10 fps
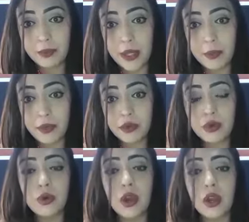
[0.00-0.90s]

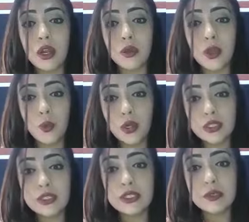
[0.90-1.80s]
people who
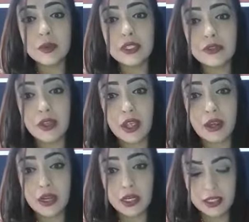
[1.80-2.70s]
works in specific
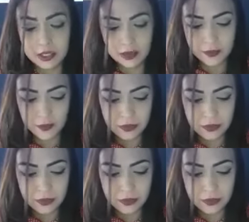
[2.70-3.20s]
areas.